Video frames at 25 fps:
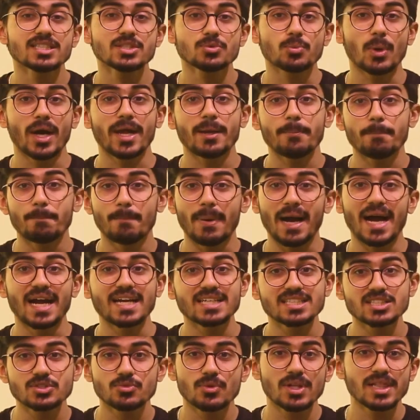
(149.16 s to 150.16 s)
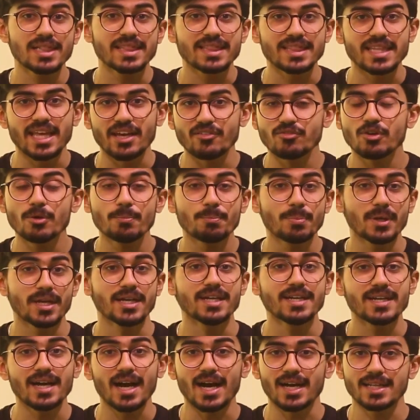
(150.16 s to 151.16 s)
is why banks will never
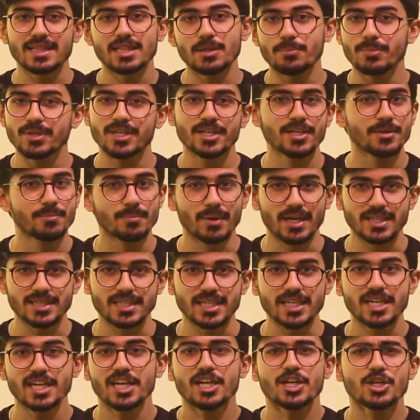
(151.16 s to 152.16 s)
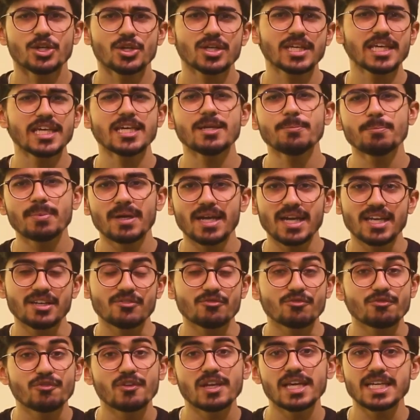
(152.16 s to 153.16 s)
print unlimited money to keep
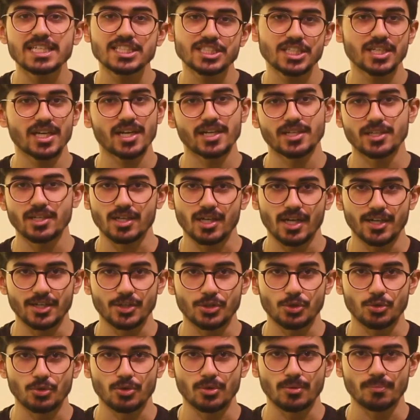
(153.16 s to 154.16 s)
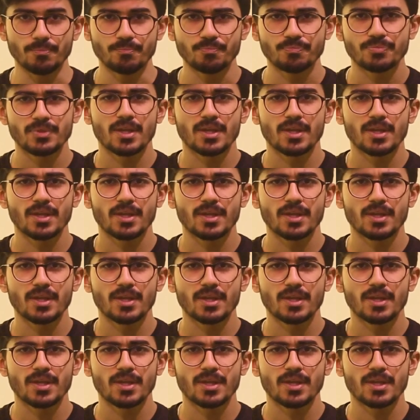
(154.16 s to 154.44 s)
inflation under control.